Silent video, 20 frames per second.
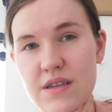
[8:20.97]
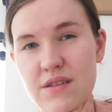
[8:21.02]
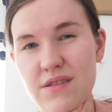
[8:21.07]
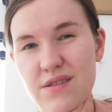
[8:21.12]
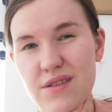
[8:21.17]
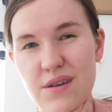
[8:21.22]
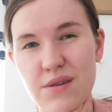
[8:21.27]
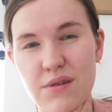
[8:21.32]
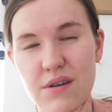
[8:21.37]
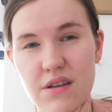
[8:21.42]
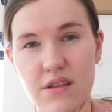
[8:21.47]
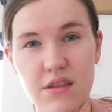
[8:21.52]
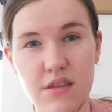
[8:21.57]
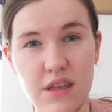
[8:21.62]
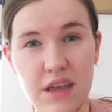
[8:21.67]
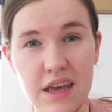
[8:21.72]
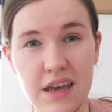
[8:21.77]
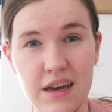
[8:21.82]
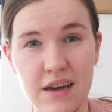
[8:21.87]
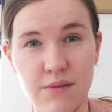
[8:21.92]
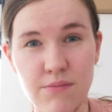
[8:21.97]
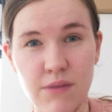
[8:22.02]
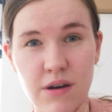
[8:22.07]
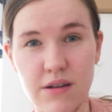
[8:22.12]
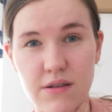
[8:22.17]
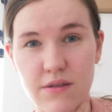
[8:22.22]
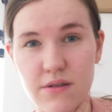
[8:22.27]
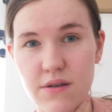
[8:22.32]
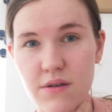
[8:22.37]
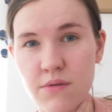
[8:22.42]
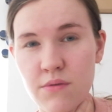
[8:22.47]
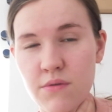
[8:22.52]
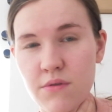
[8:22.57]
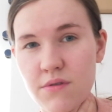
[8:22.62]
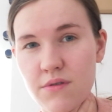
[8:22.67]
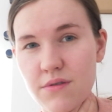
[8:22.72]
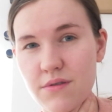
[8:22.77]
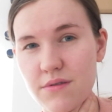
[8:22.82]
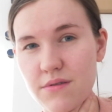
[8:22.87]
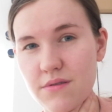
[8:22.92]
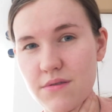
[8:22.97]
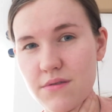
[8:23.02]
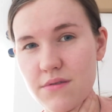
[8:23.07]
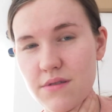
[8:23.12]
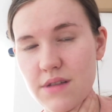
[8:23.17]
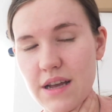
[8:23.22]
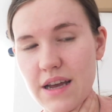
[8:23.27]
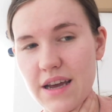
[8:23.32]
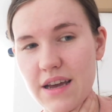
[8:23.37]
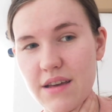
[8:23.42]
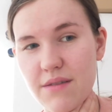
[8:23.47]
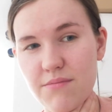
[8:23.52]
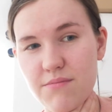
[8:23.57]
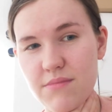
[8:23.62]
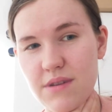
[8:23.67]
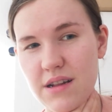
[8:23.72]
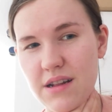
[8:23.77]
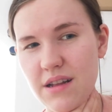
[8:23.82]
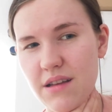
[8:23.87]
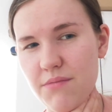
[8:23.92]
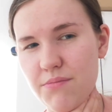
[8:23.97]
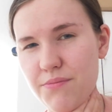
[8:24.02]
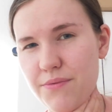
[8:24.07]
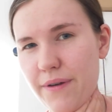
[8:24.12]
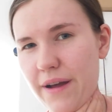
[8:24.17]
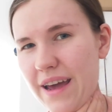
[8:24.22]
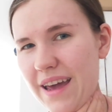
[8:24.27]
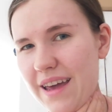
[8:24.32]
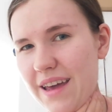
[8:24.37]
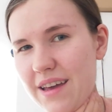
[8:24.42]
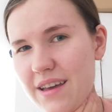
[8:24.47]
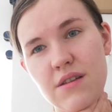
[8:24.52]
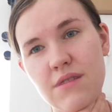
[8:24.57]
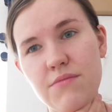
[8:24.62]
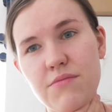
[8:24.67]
So I think I might go on like a mini break